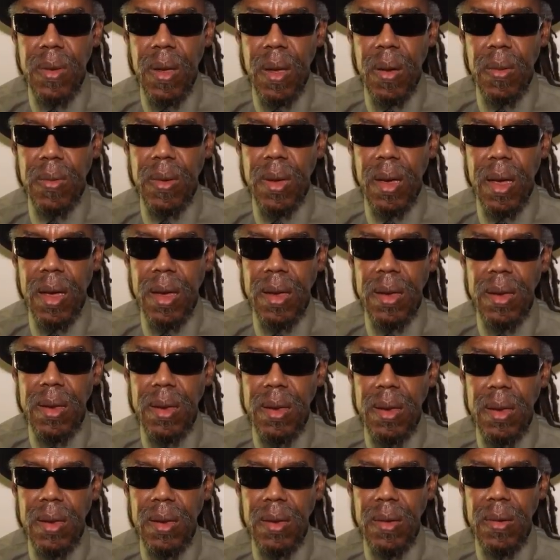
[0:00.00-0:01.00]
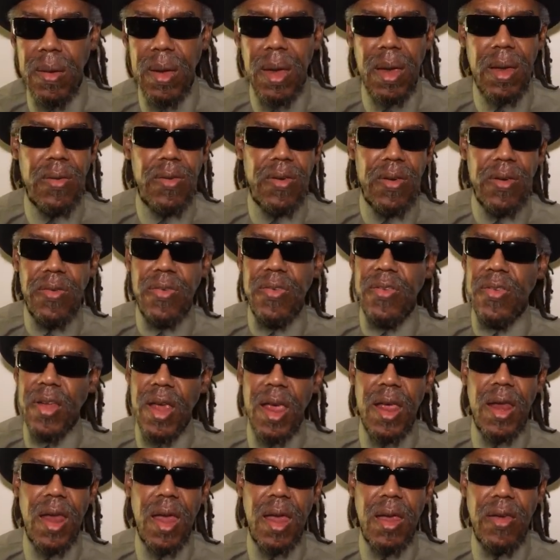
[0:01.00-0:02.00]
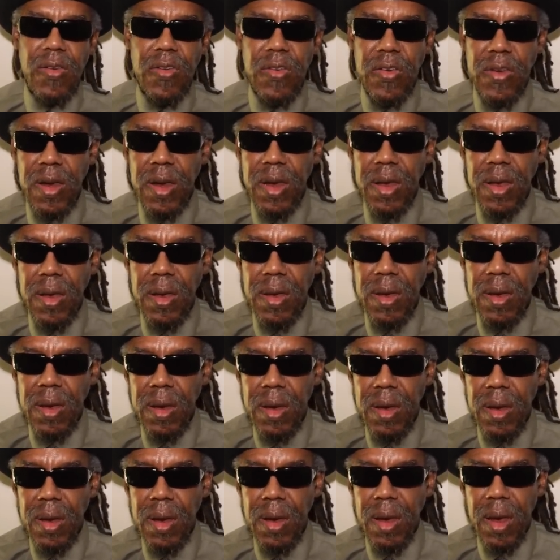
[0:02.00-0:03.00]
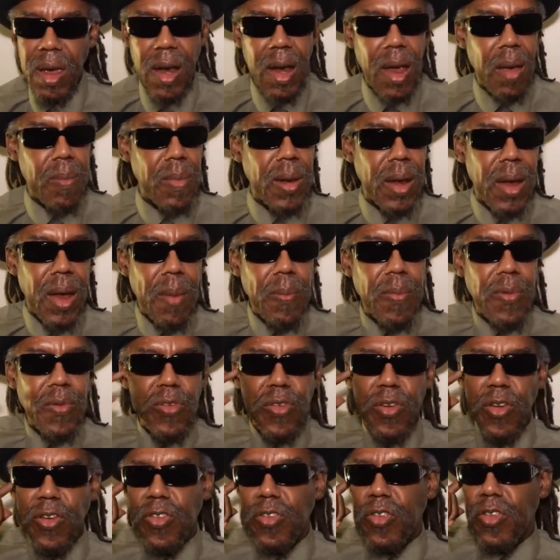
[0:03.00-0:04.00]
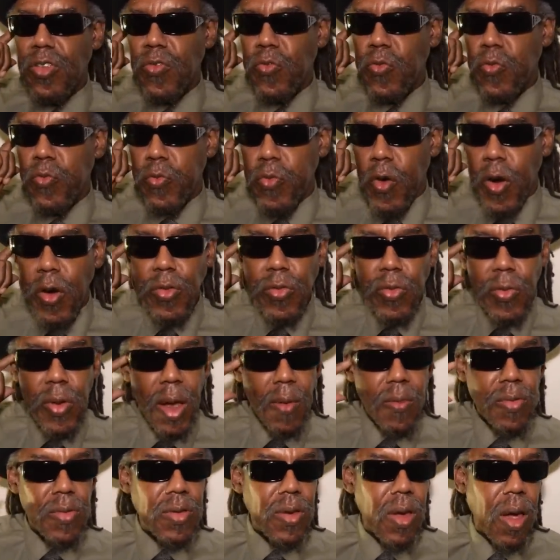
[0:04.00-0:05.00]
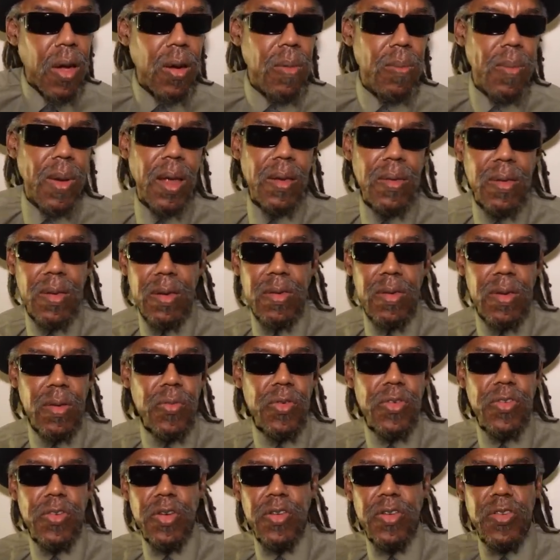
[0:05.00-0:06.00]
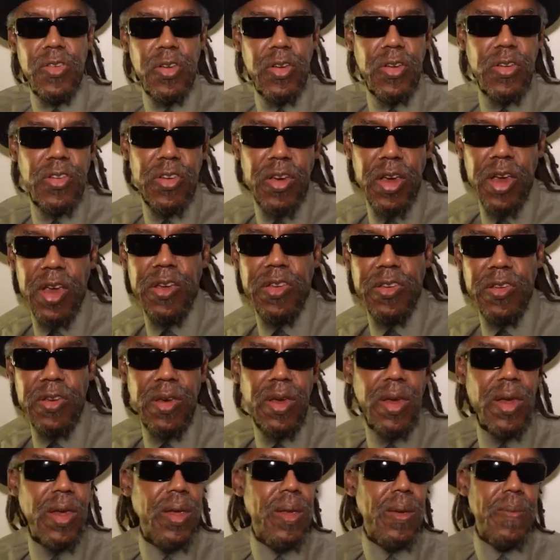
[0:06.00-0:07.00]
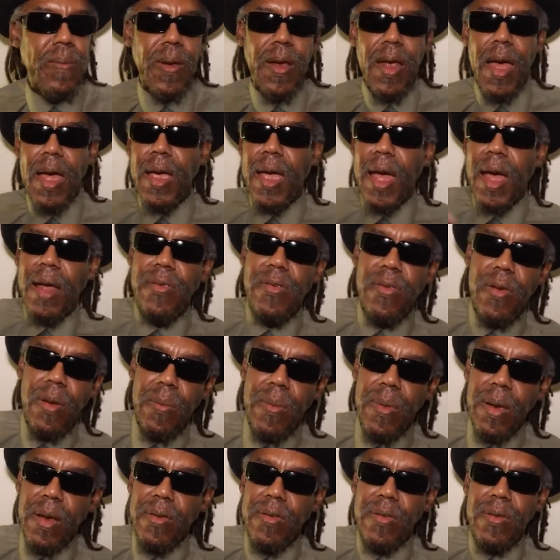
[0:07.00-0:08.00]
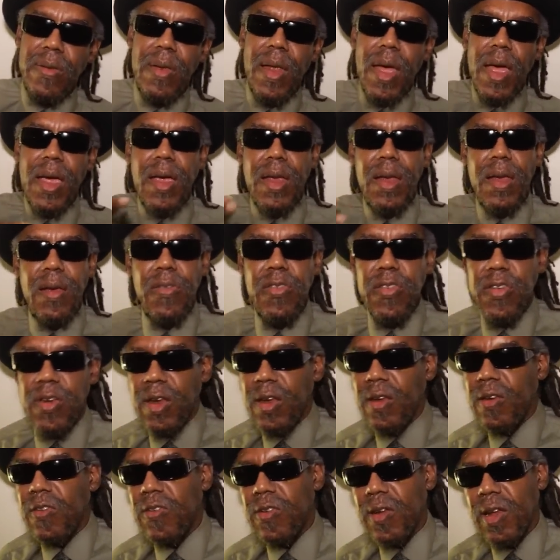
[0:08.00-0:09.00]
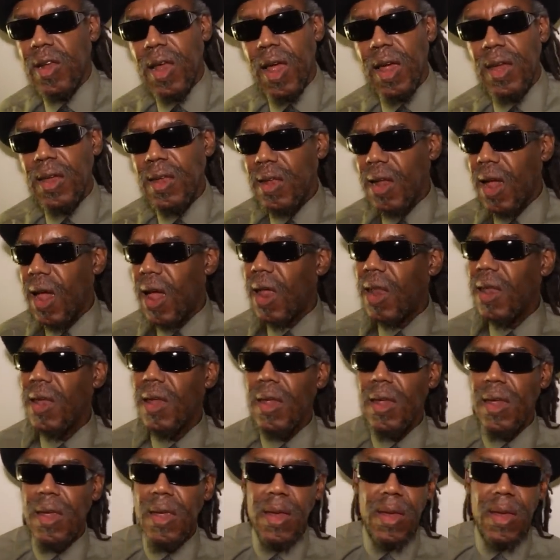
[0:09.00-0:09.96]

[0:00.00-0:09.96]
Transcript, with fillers: Okay? You can't just say that shit. And I mean, I was just, first when I was talking about this, it was just suggestion. But I got so much negative shit and shit like that.